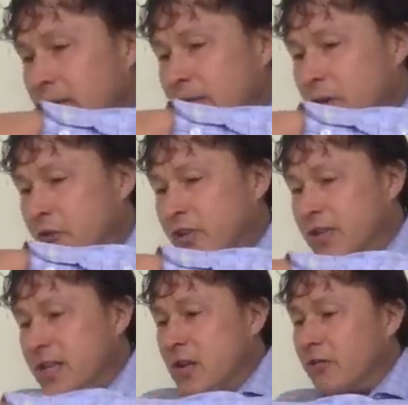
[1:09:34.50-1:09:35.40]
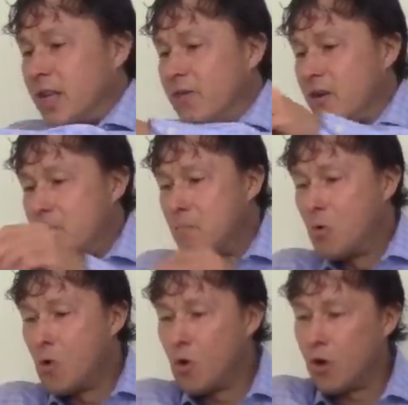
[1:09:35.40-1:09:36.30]
you know, to yield even
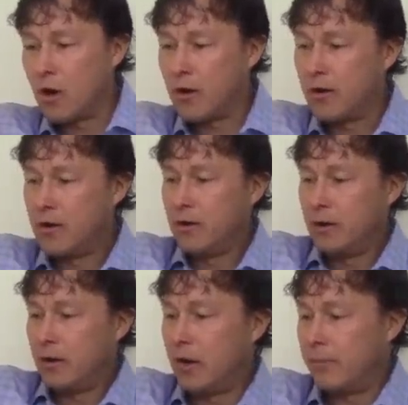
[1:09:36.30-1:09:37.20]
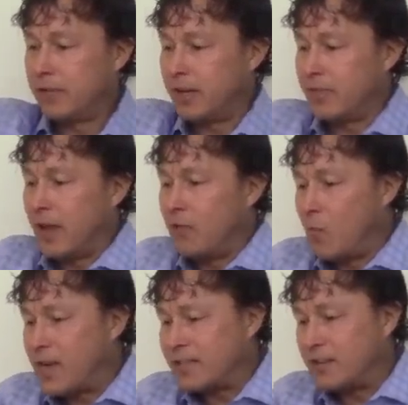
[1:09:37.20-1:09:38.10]
more, uh, to get that
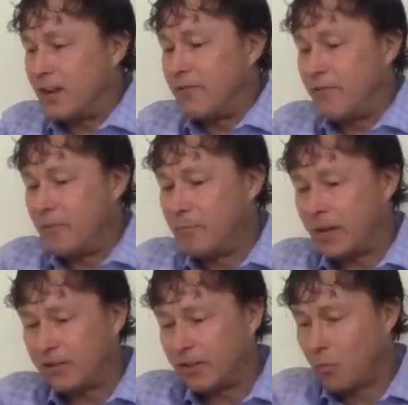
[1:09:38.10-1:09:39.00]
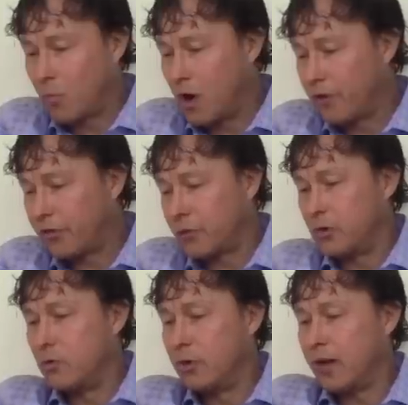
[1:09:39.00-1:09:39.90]
wet stuff basically run
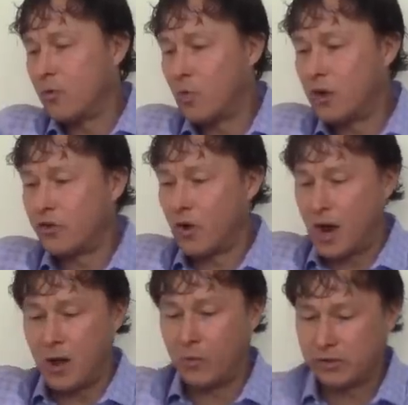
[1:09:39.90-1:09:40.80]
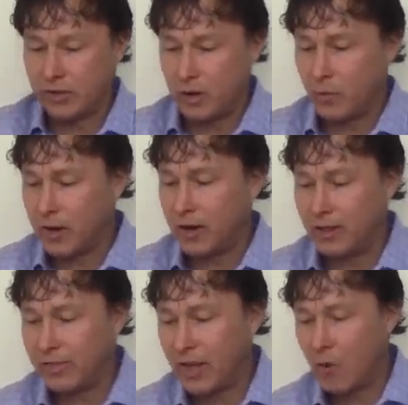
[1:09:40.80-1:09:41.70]
through and run dry. Once again, we're going to
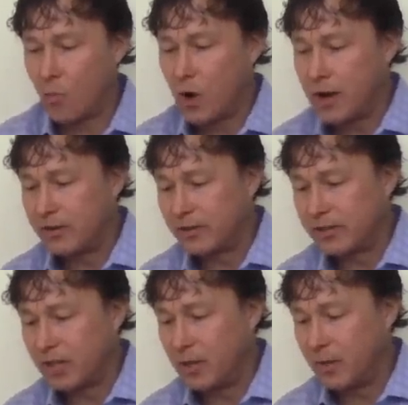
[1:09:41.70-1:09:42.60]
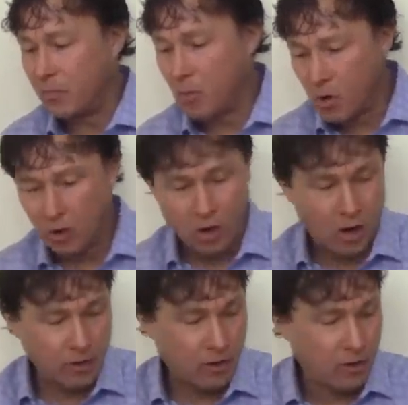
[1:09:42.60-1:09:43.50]
let that run just a little bit more
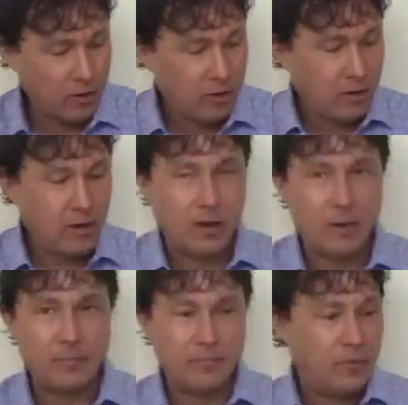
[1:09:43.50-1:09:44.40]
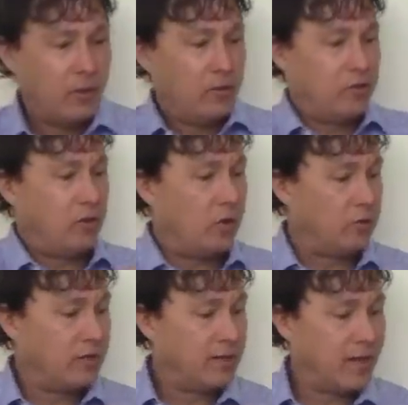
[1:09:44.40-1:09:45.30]
longer, um, to, you
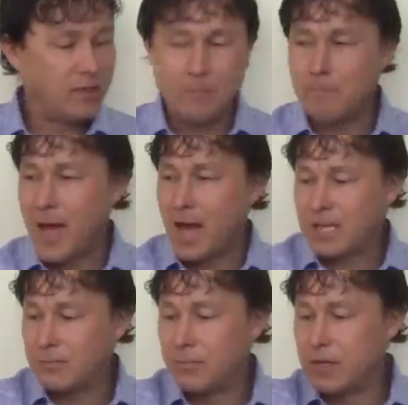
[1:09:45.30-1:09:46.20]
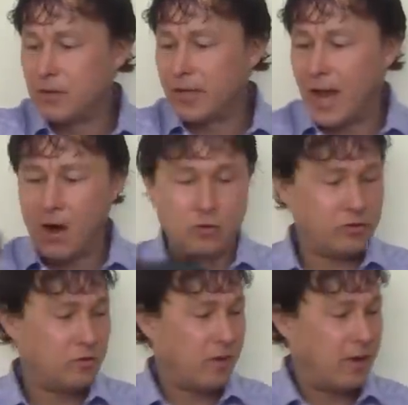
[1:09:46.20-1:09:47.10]
know, to get the maximum yield out,
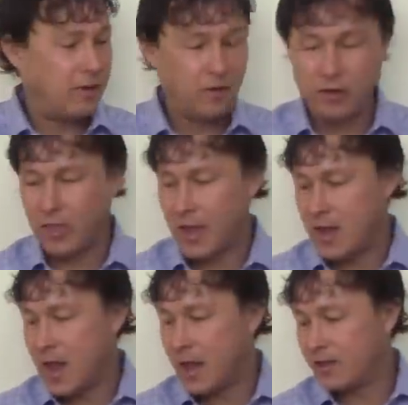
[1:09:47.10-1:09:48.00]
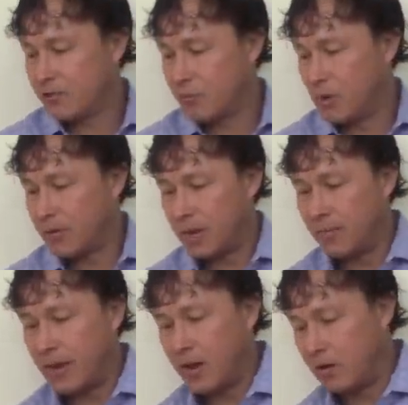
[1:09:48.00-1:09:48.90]
right? Look at that nice rope
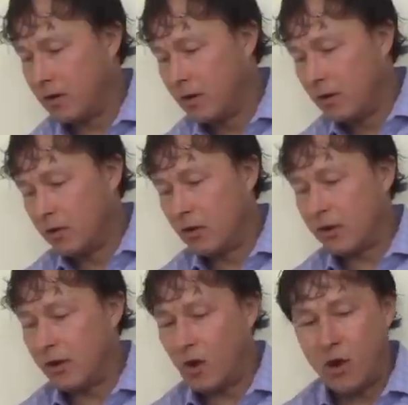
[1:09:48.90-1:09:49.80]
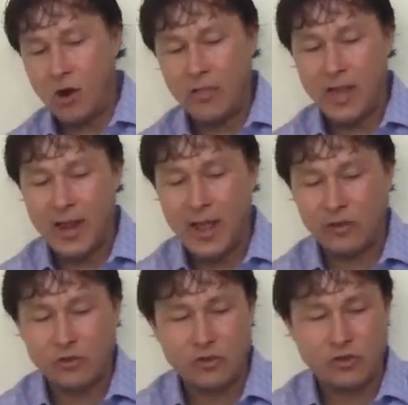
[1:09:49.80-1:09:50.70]
coming out. Look at all that
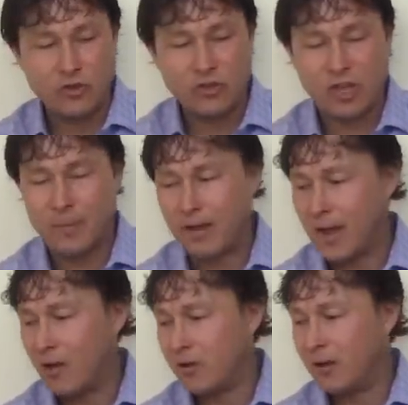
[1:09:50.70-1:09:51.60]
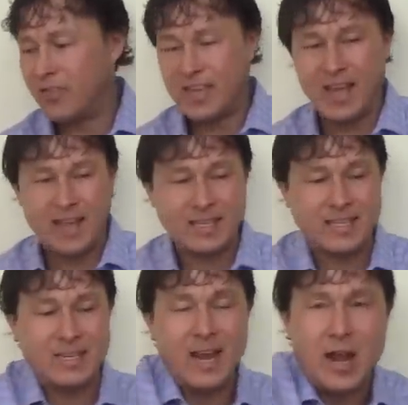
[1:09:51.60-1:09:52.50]
extra juice coming out of the N
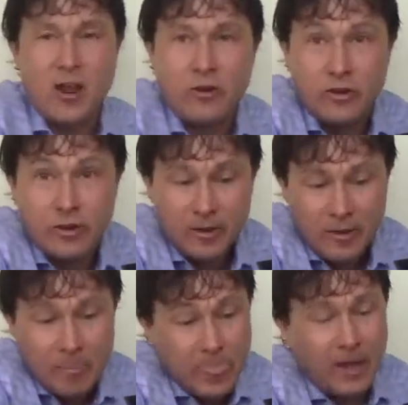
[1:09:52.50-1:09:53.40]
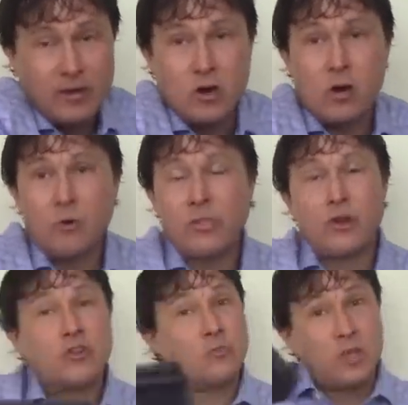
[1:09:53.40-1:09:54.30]
C eight hundred. And, you know,
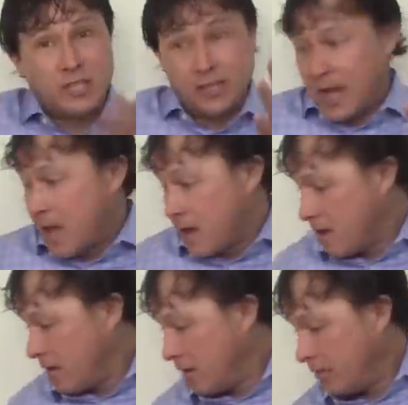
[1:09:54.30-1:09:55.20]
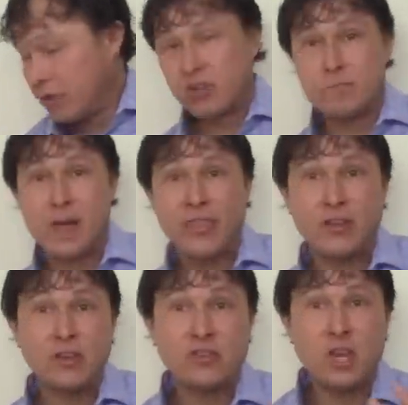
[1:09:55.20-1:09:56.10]
there's, once again, there's
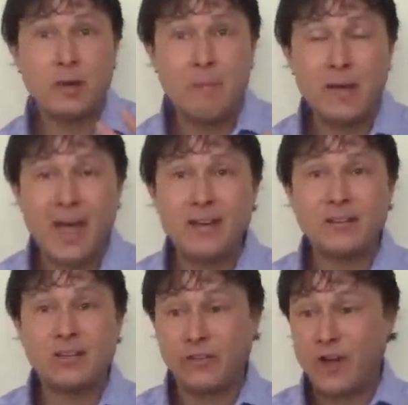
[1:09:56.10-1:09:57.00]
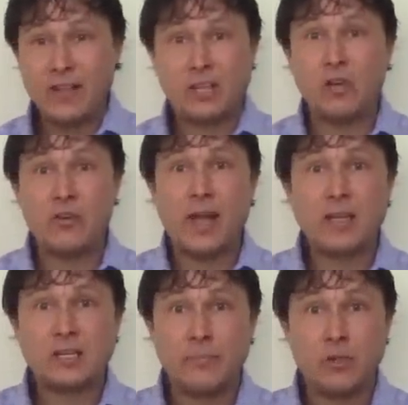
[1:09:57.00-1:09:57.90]
methods to my madness. If I tell you
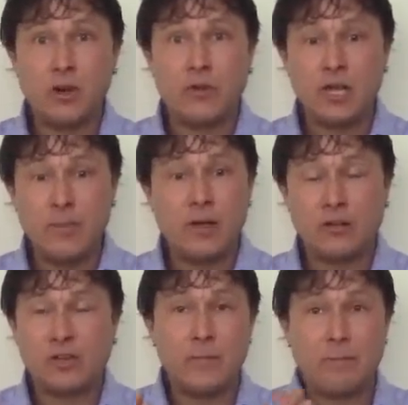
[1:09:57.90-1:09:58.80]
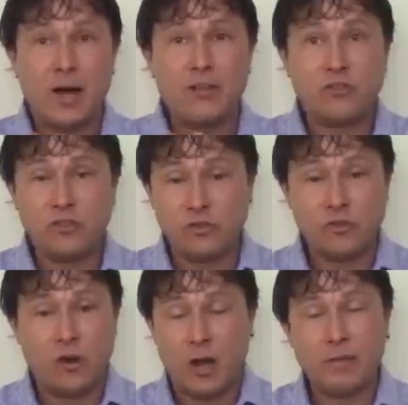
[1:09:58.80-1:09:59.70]
guys something over email and say, buy this
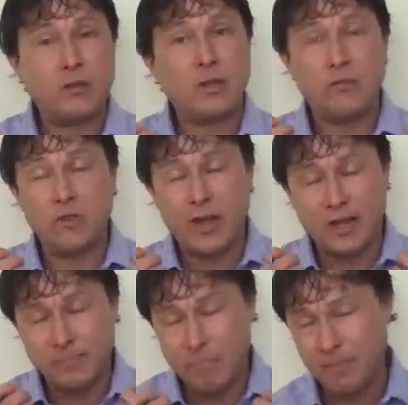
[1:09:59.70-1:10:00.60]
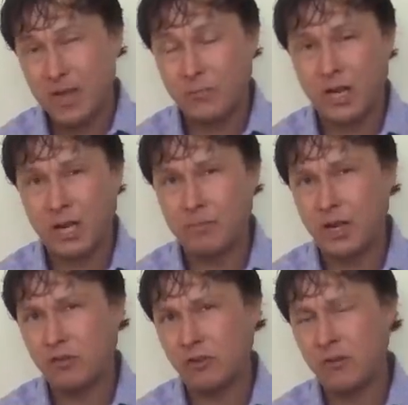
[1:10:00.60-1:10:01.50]
juicer, I'm going to give you guys my best
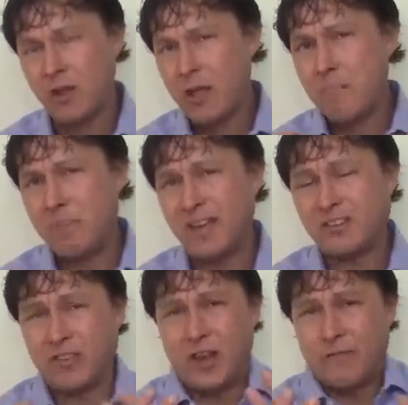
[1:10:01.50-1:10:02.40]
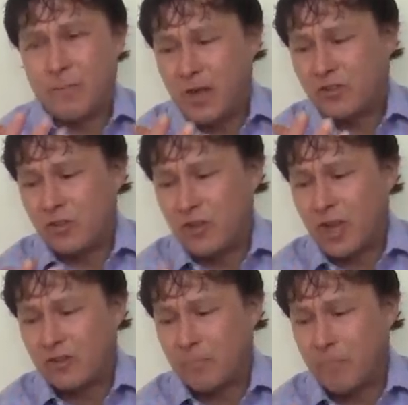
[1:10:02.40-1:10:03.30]
recommendation based on the information that you
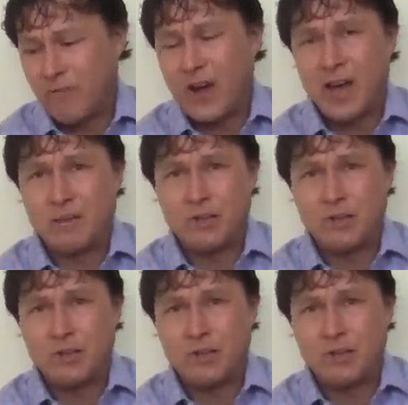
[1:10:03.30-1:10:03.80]
guys are providing